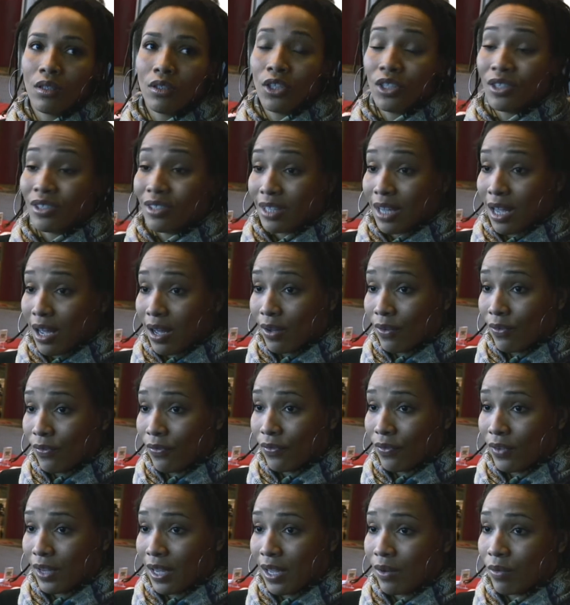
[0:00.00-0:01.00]
yourself
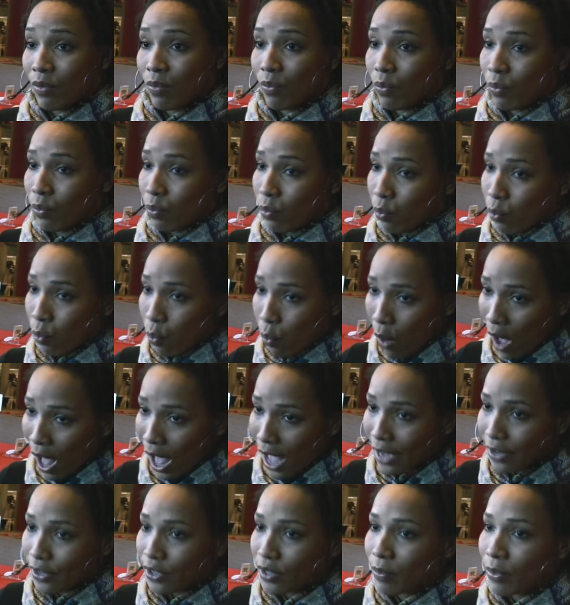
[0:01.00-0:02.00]
and
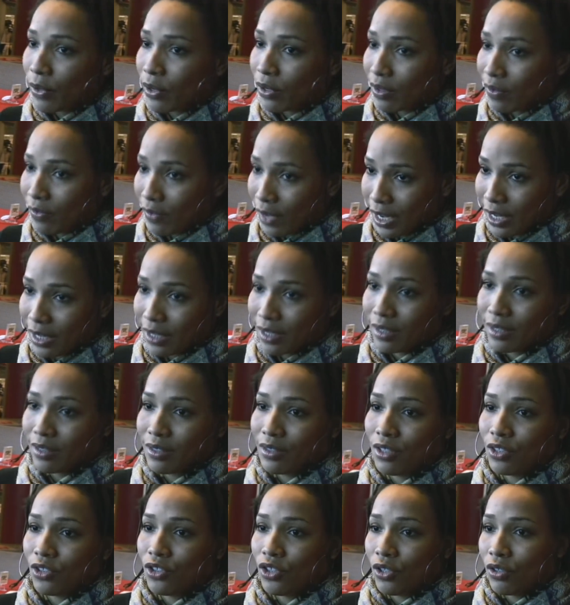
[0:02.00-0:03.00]
why you're motivated
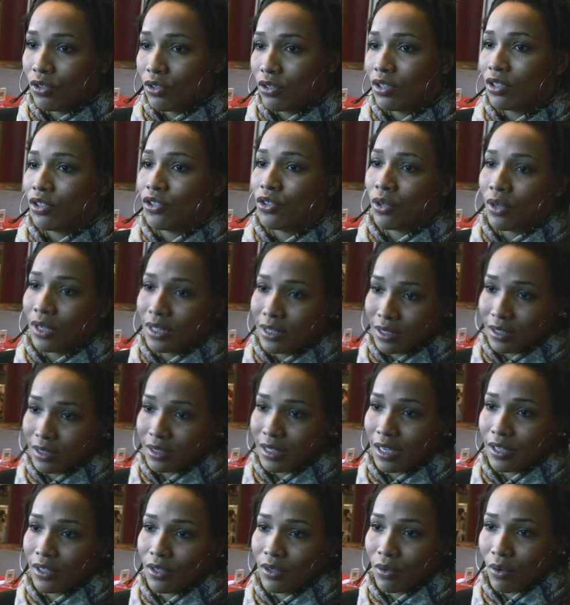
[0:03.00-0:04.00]
to choose the choices
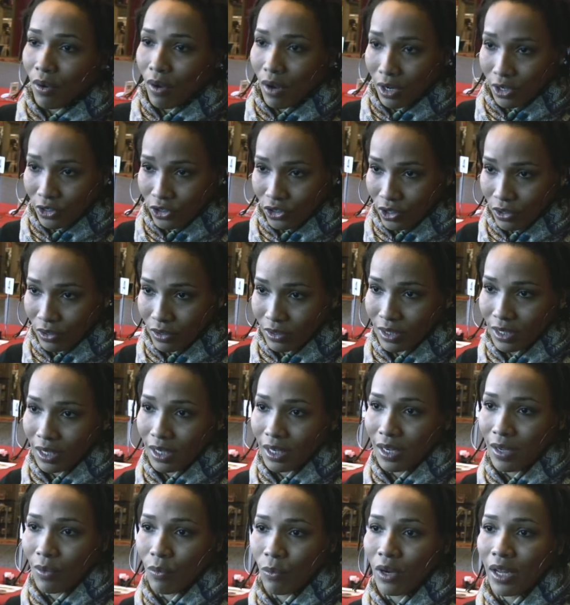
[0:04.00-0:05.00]
that you are
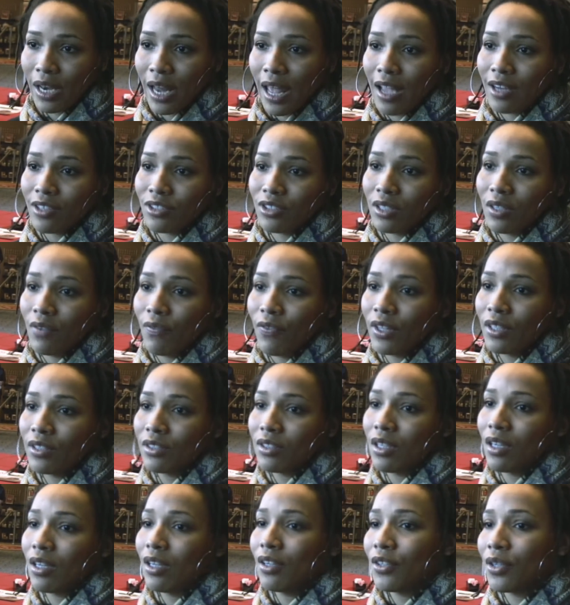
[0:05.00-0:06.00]
choosing and what actually
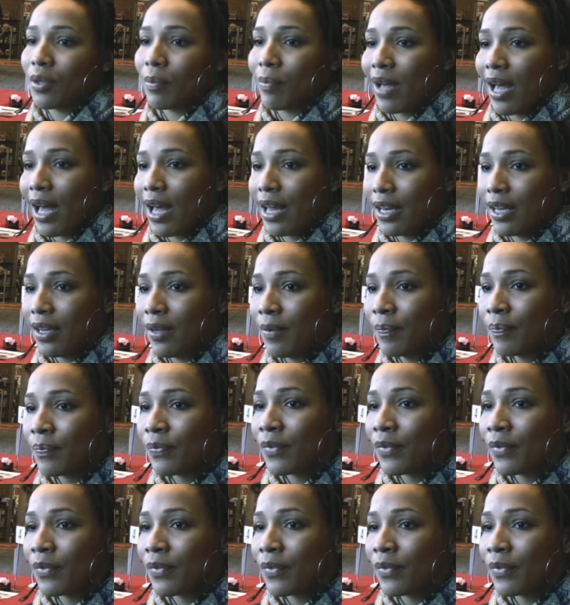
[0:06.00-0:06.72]
feels good in your body.